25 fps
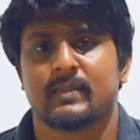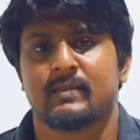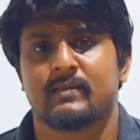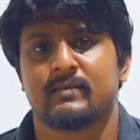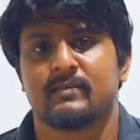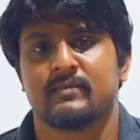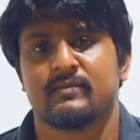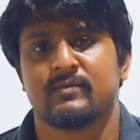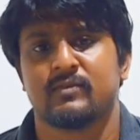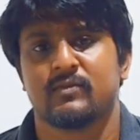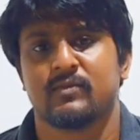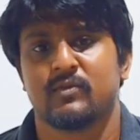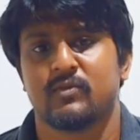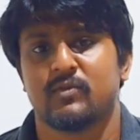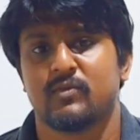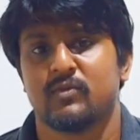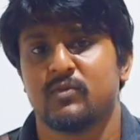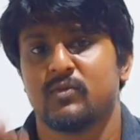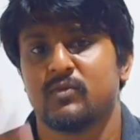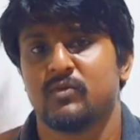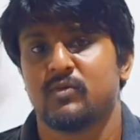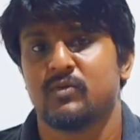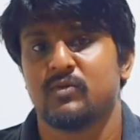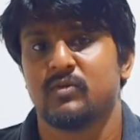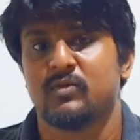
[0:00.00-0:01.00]
So
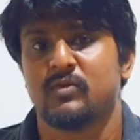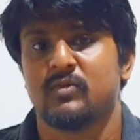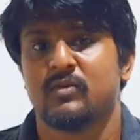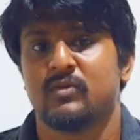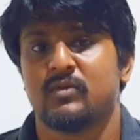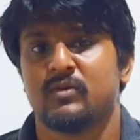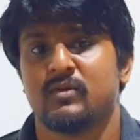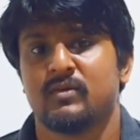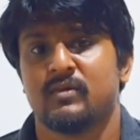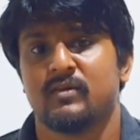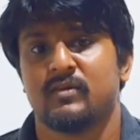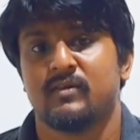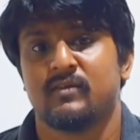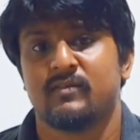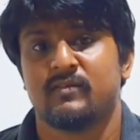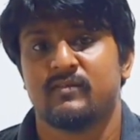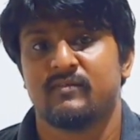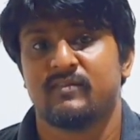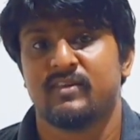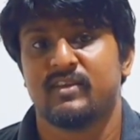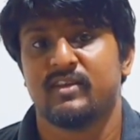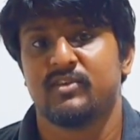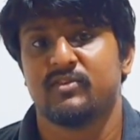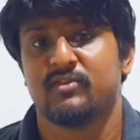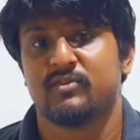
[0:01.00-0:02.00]

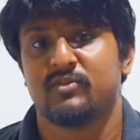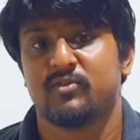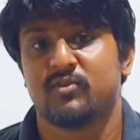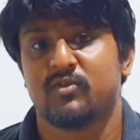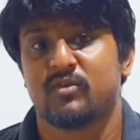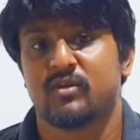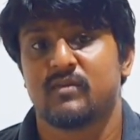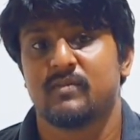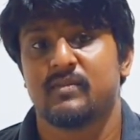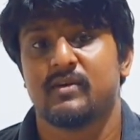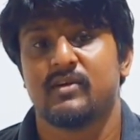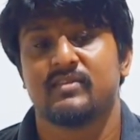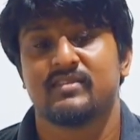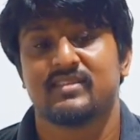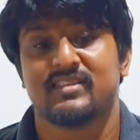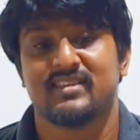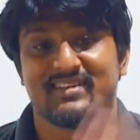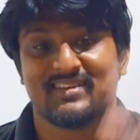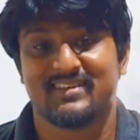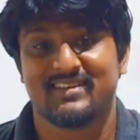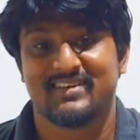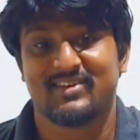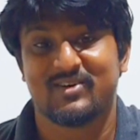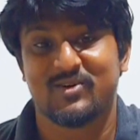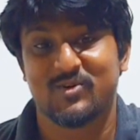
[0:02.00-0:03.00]
when you talk about
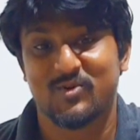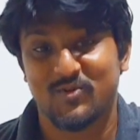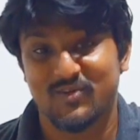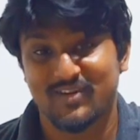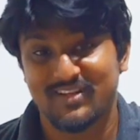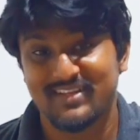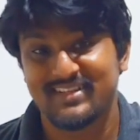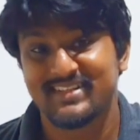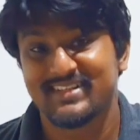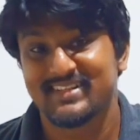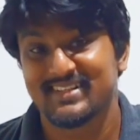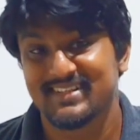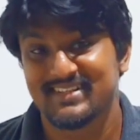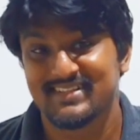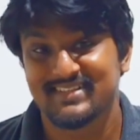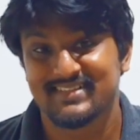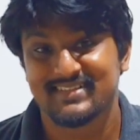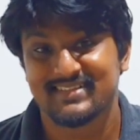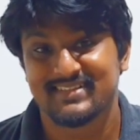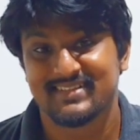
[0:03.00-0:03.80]
the originals,